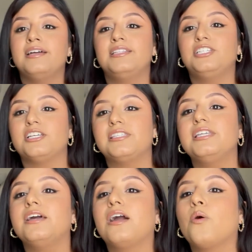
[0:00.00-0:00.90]
just
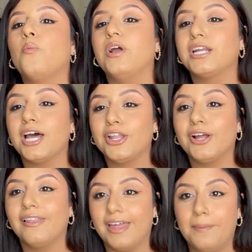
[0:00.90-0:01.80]
the one
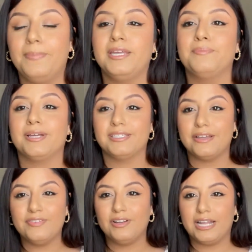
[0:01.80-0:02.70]
color light pink because I
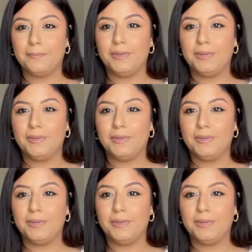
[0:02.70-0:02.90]
feel light